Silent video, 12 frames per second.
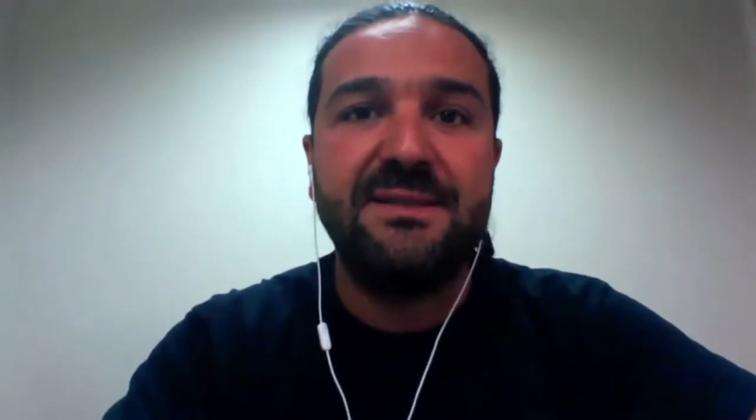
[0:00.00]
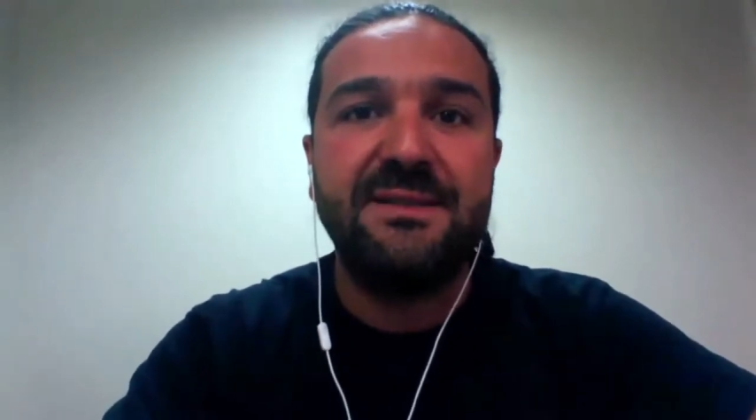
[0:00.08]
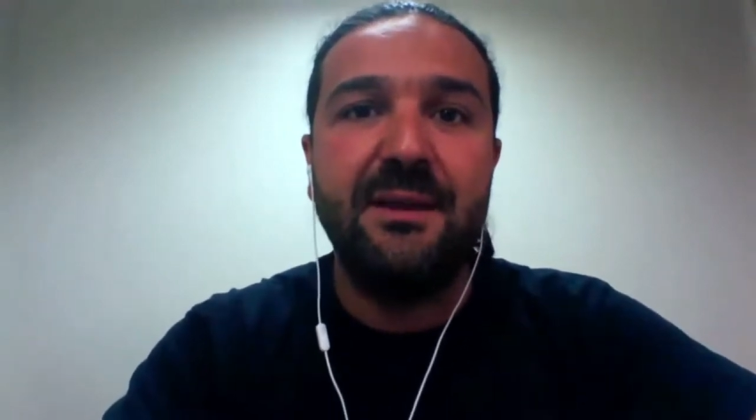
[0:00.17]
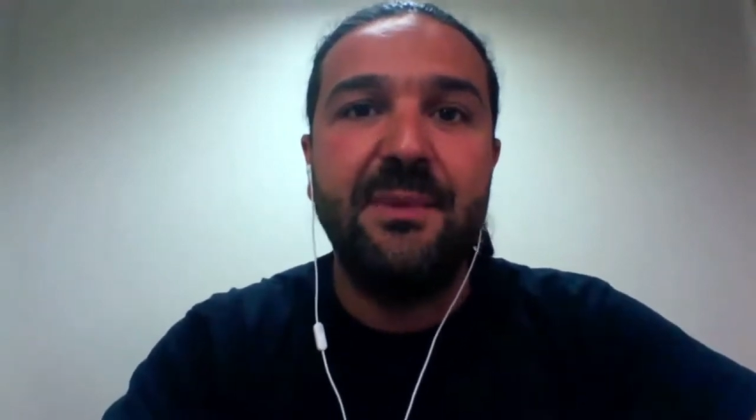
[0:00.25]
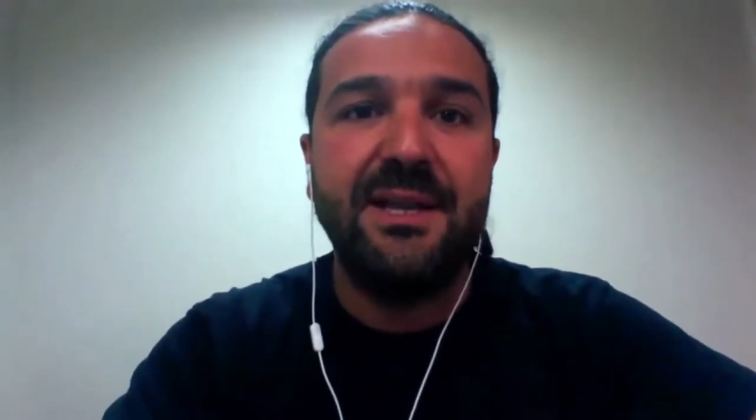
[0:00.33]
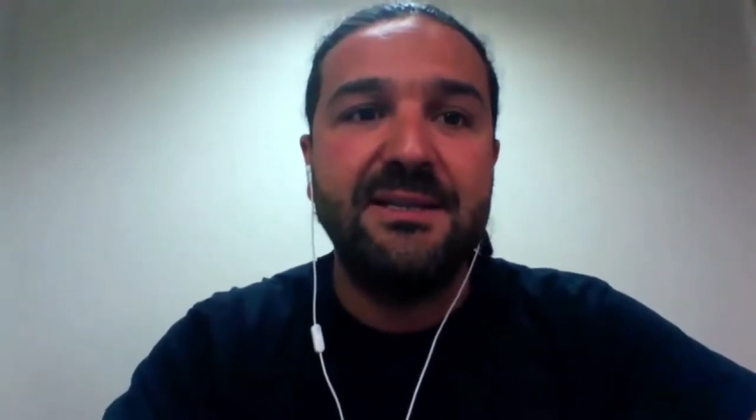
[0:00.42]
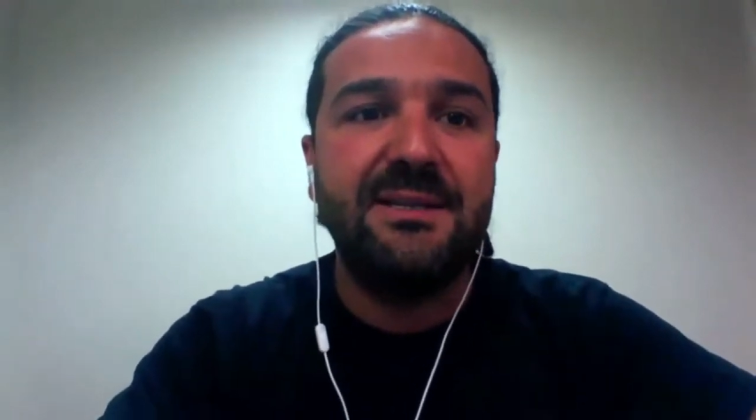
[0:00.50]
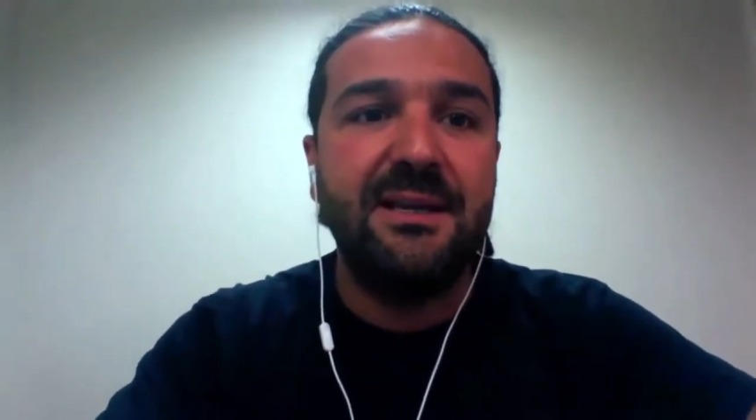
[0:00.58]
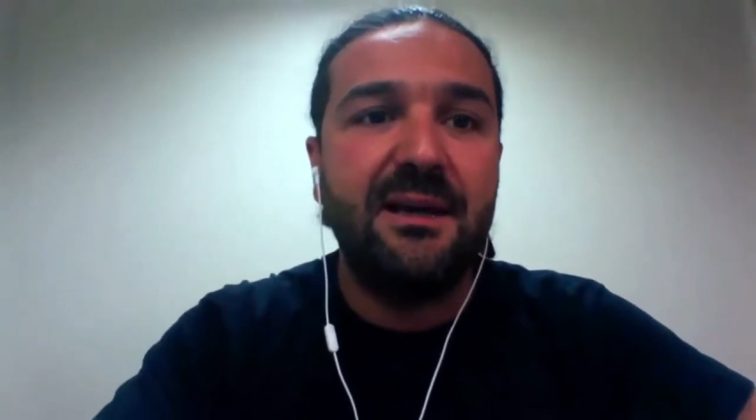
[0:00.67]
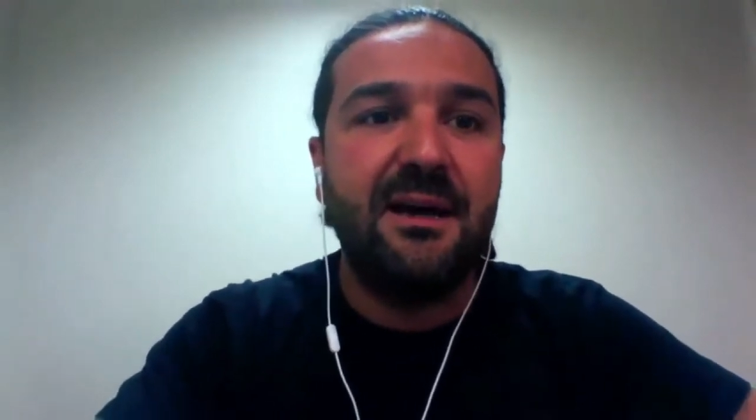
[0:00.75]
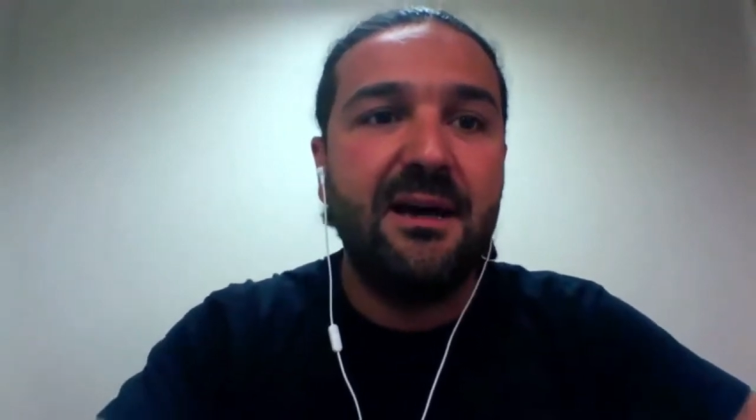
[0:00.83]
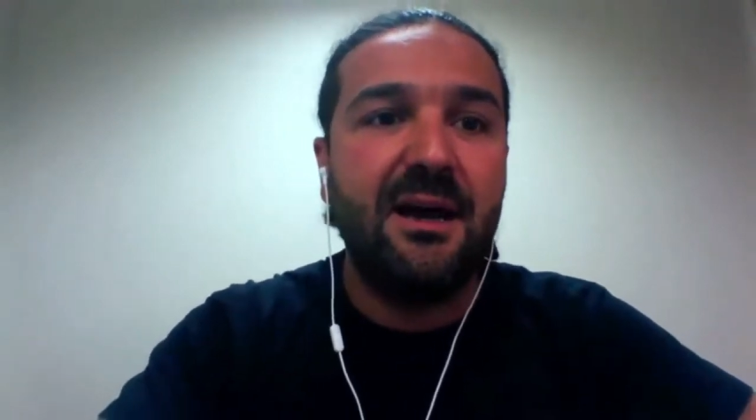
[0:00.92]
sediments
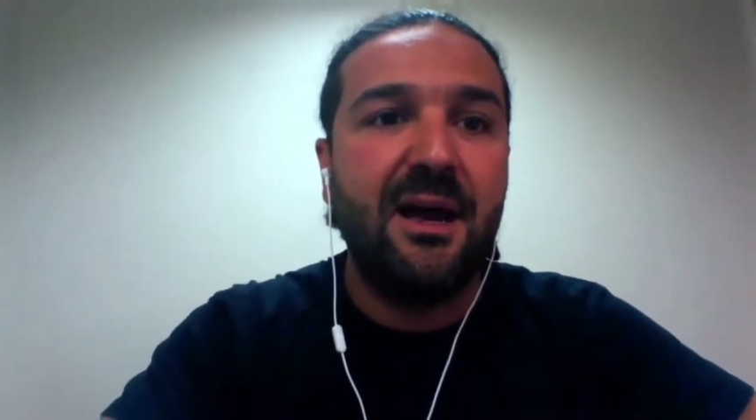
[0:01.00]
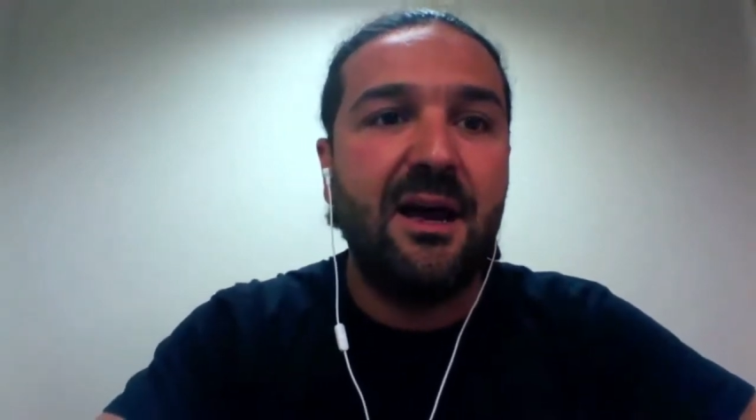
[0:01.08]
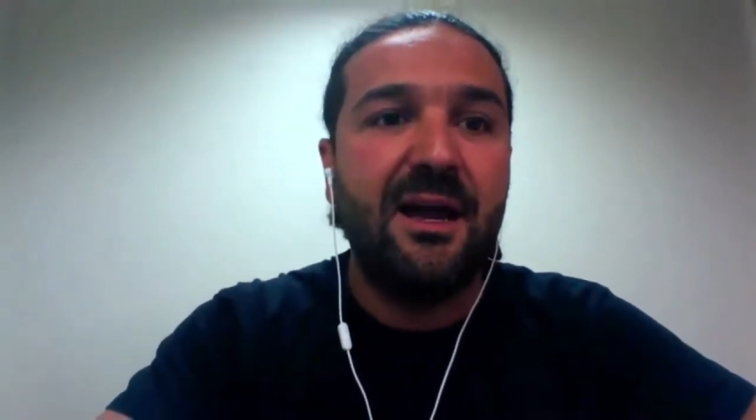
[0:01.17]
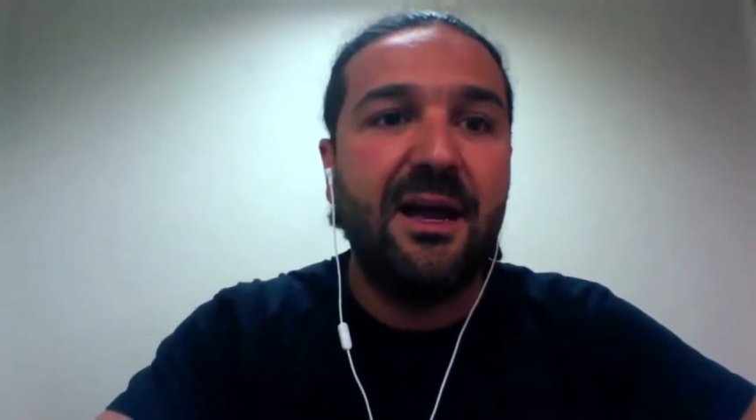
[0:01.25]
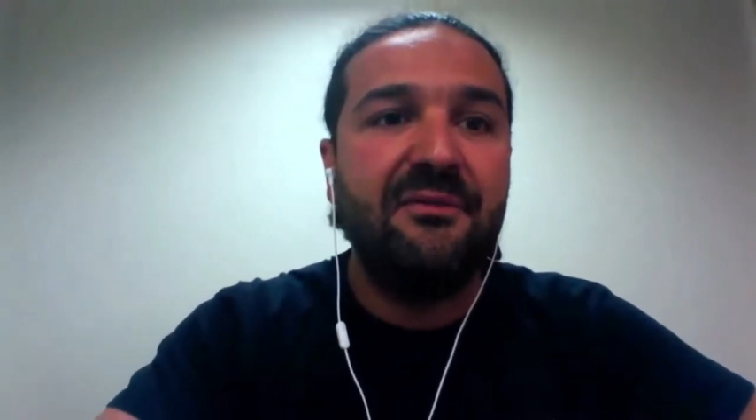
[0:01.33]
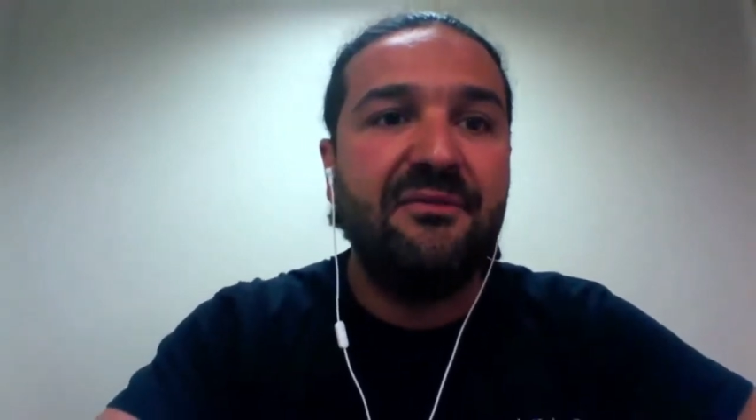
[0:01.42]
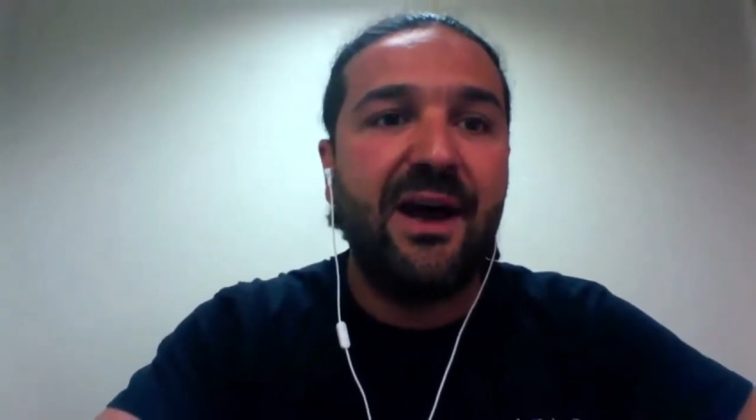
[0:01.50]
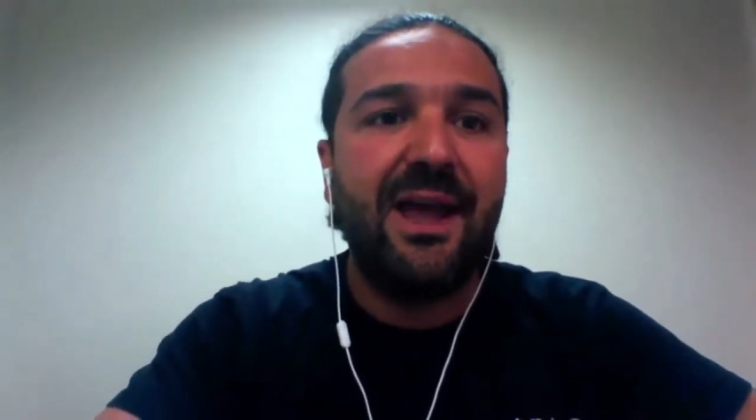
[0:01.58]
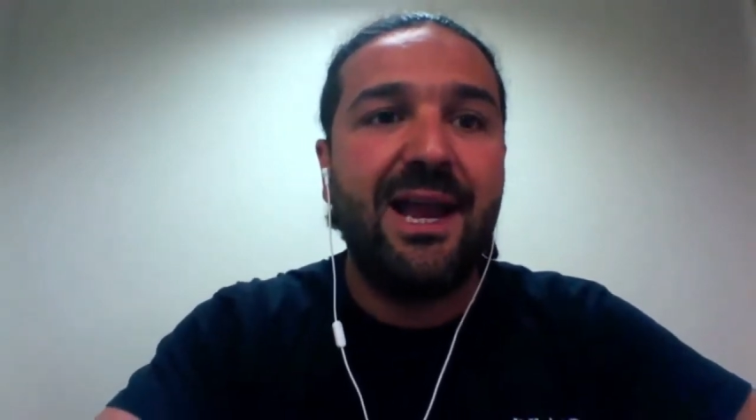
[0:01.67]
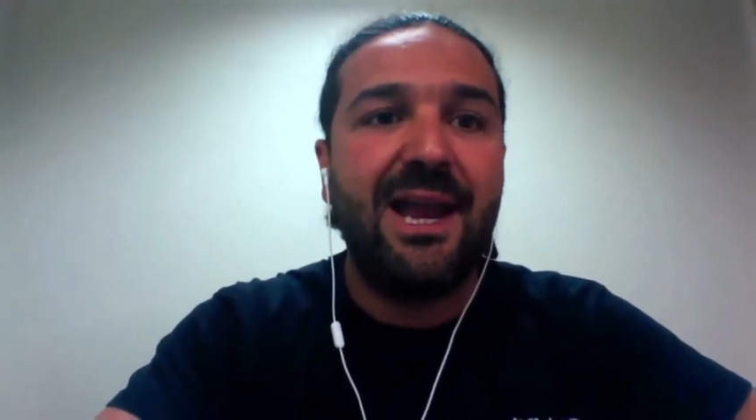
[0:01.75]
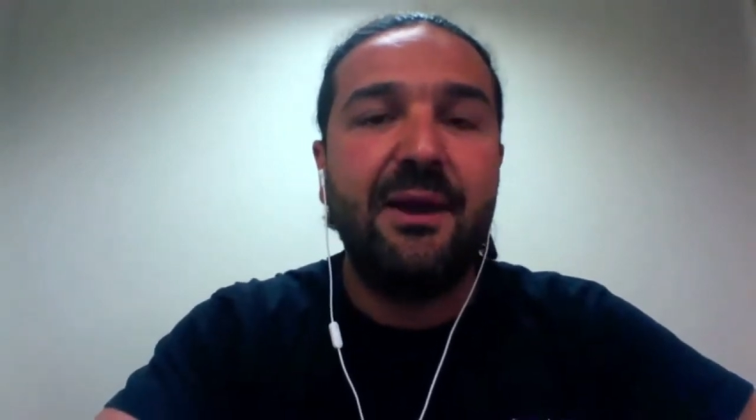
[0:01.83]
in 5